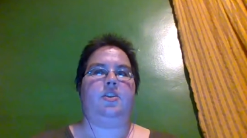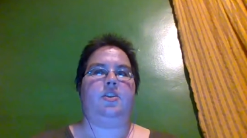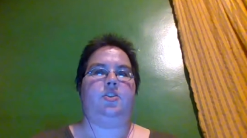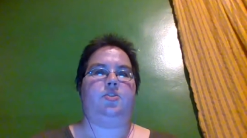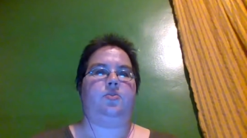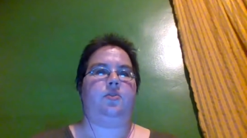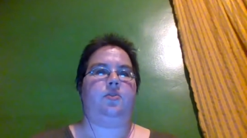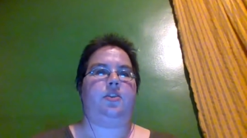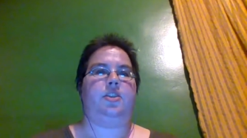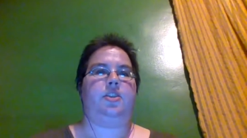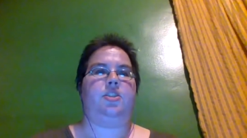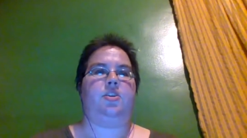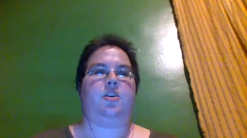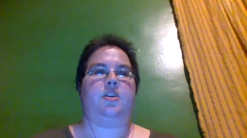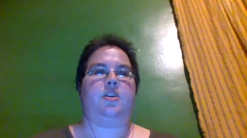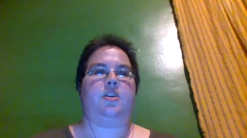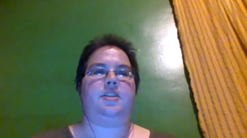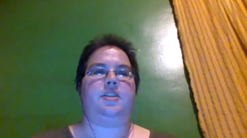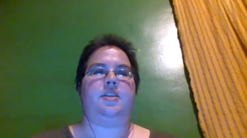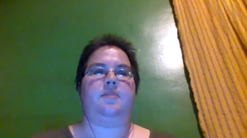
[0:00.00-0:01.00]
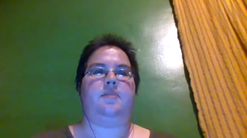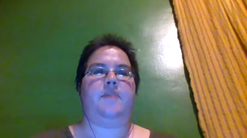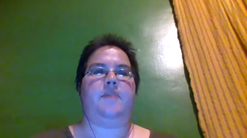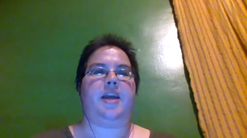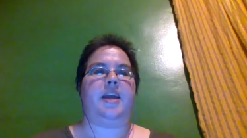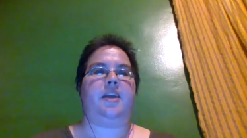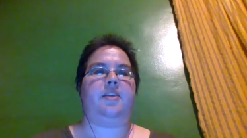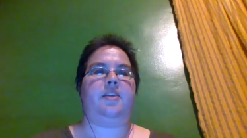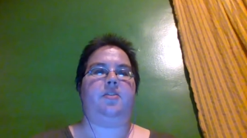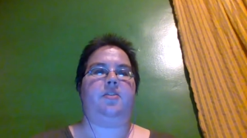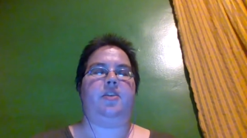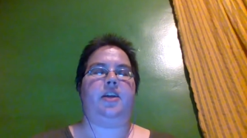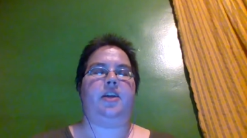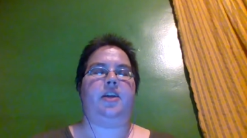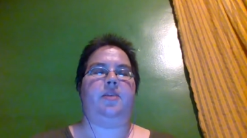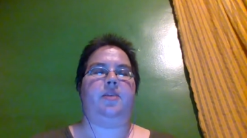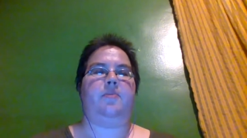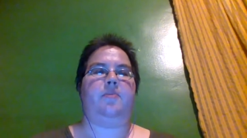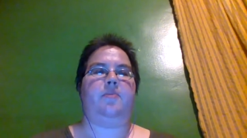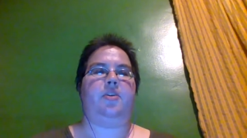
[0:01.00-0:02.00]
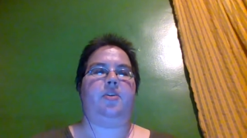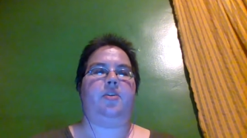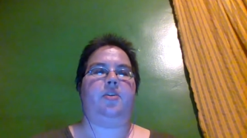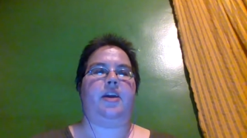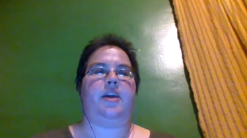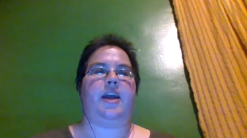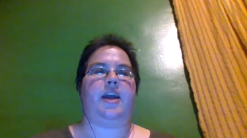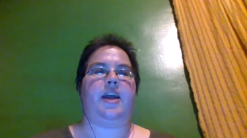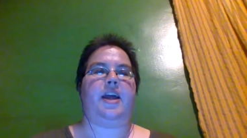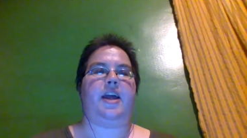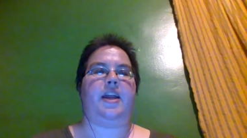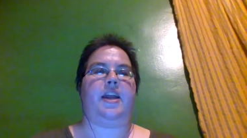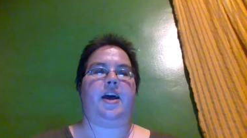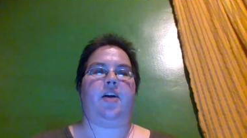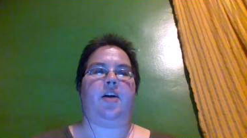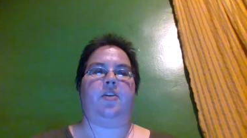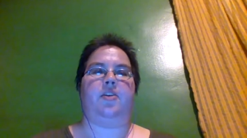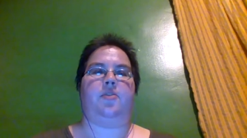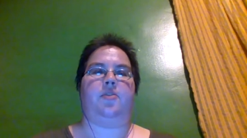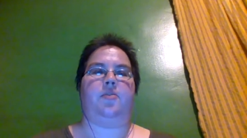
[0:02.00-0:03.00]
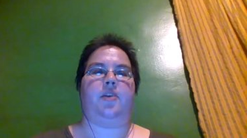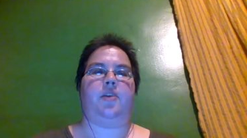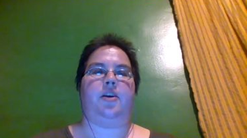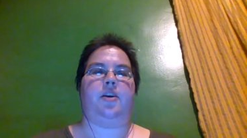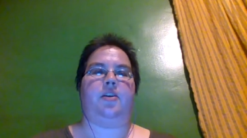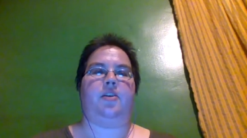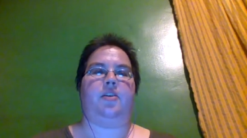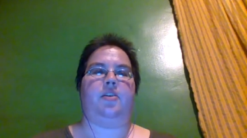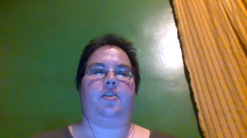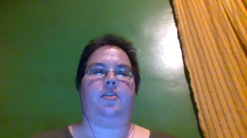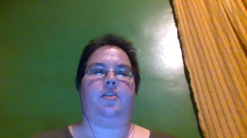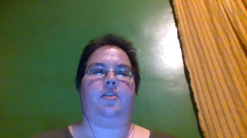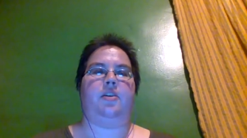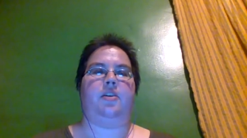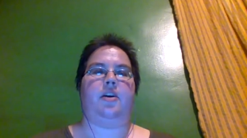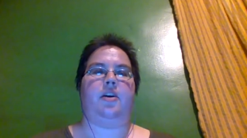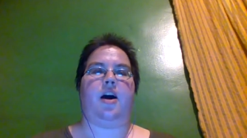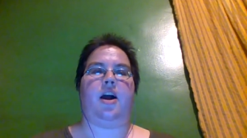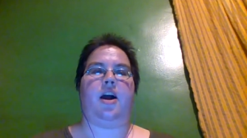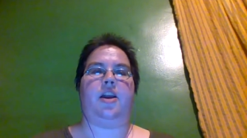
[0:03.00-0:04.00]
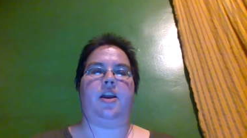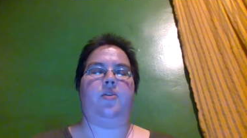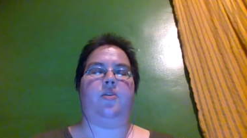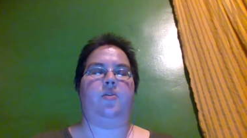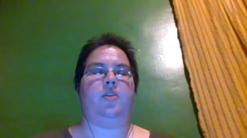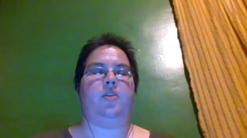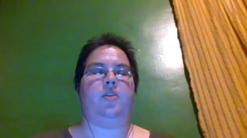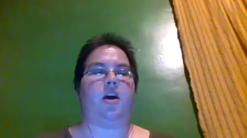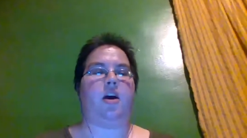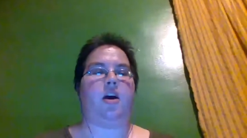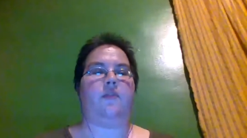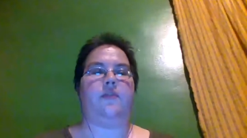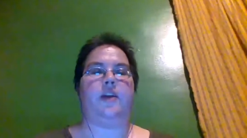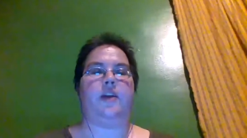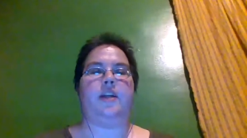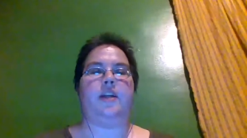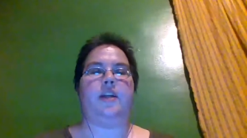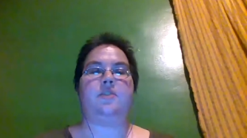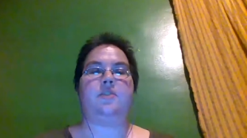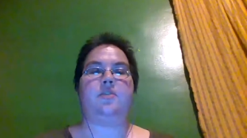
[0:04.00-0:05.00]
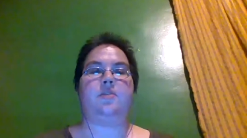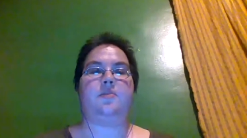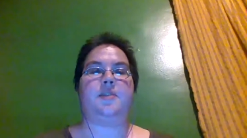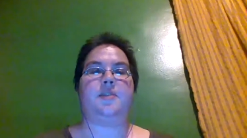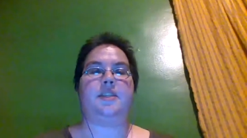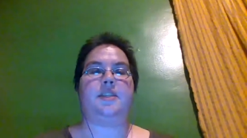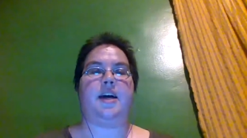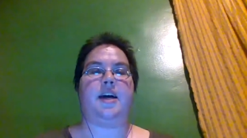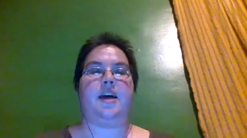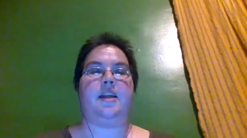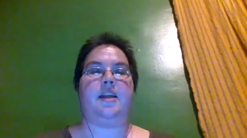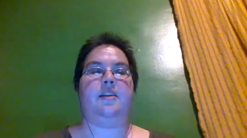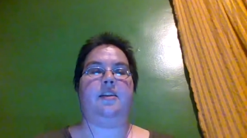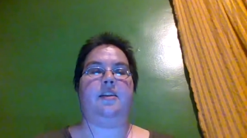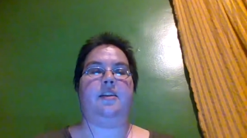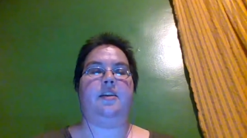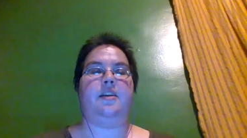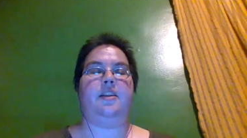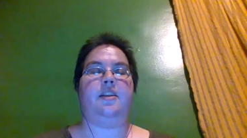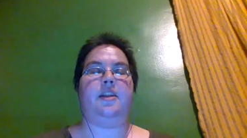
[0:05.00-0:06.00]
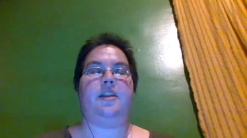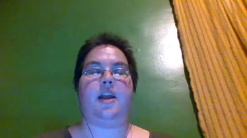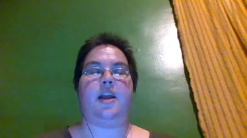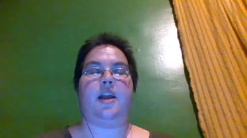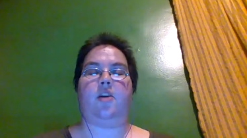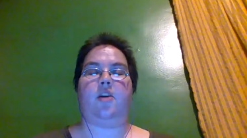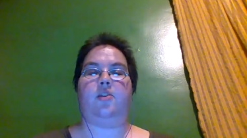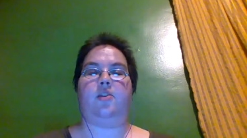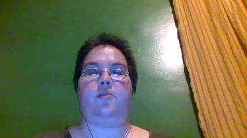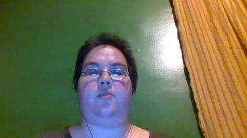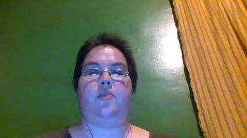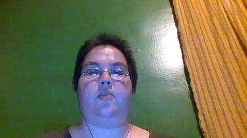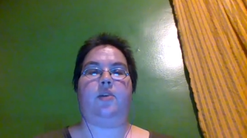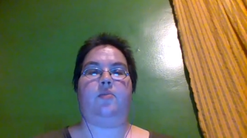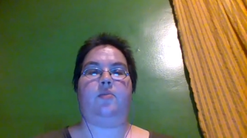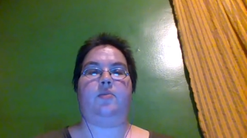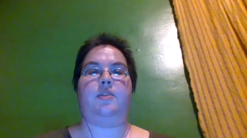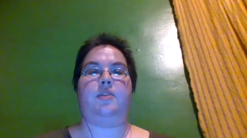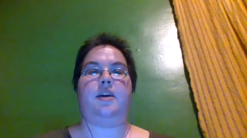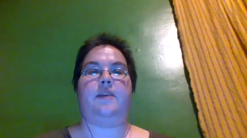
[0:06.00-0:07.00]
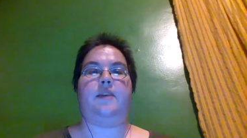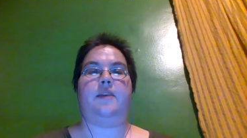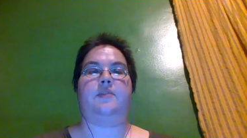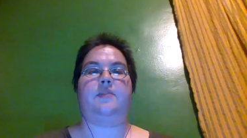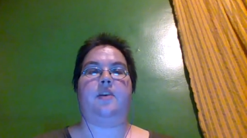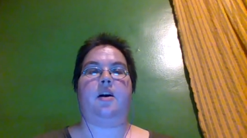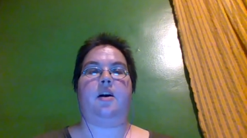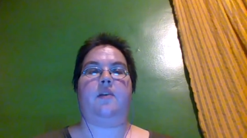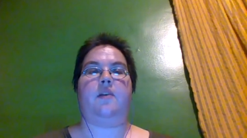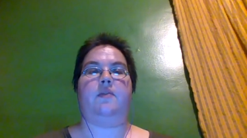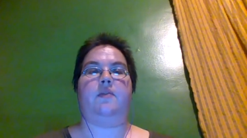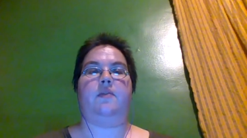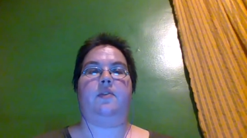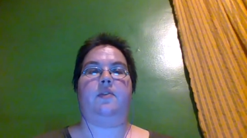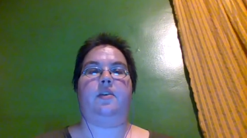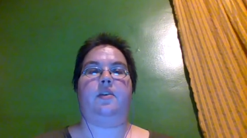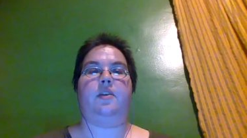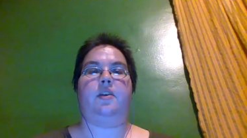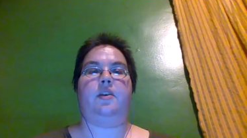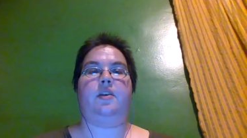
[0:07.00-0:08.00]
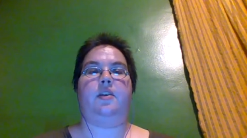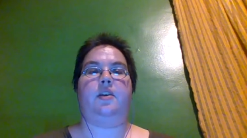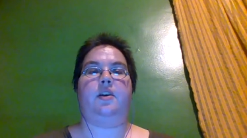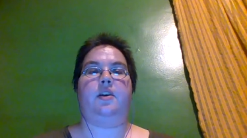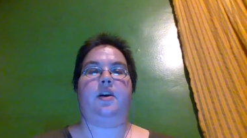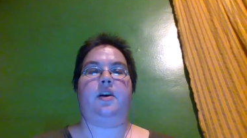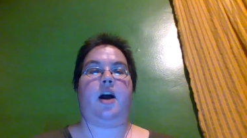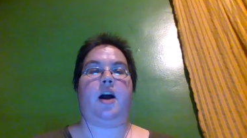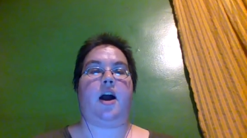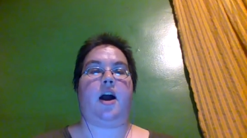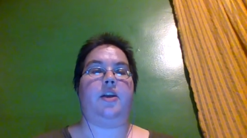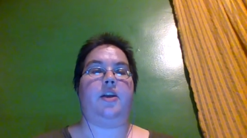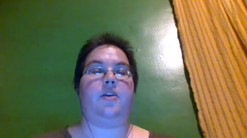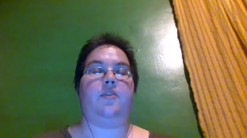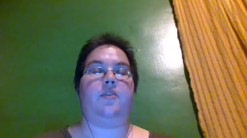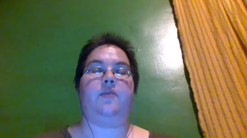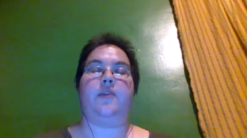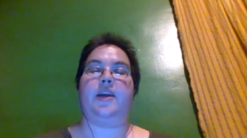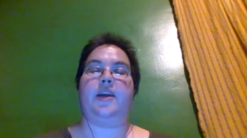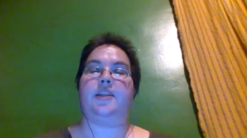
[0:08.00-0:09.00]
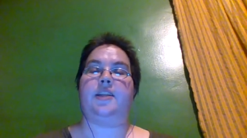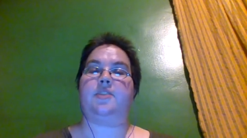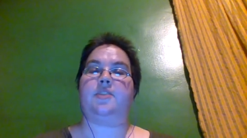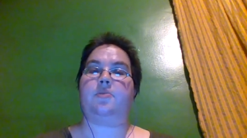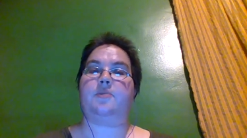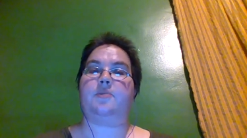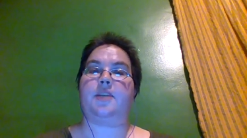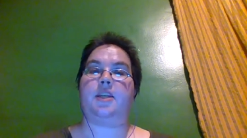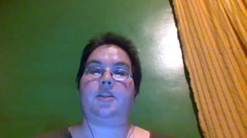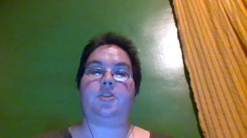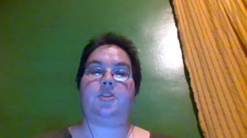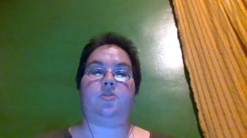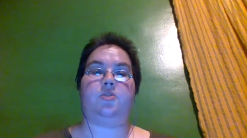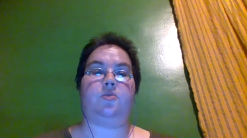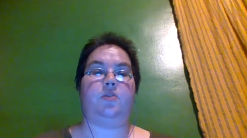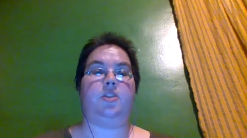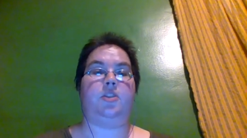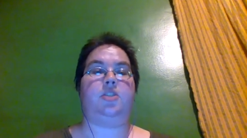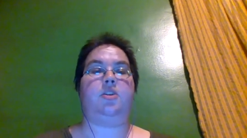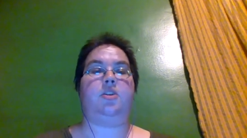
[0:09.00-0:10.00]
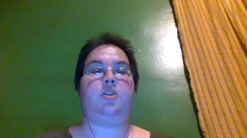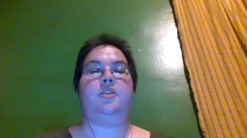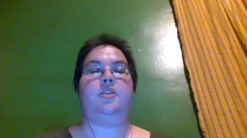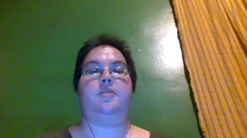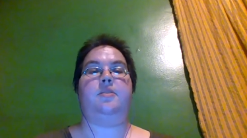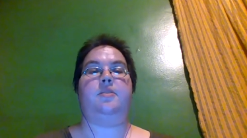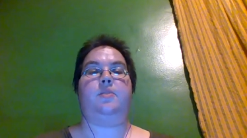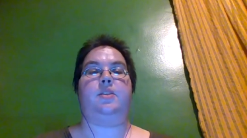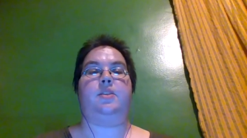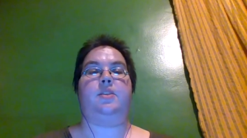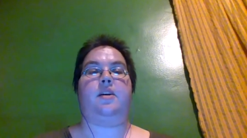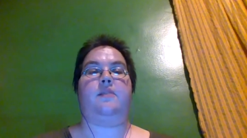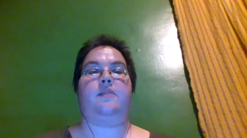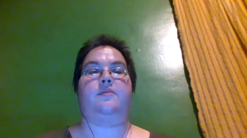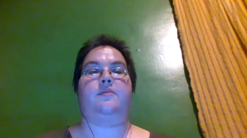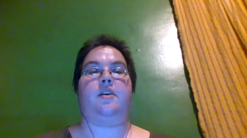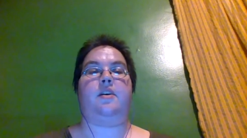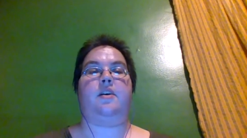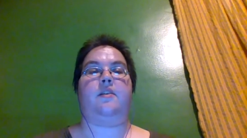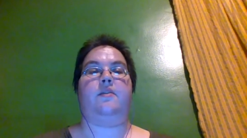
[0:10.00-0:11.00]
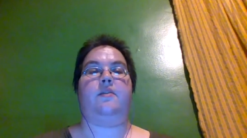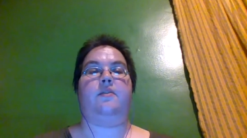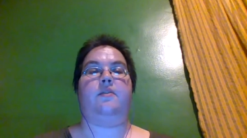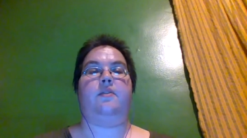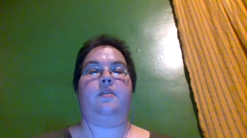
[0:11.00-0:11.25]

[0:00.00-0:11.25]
Julie Johnston, Meghan Klingenberg, and Ali Krieger. I know a lot of fans are upset that Ali Krieger was left off. I know fans are upset that Julie Johnston was left off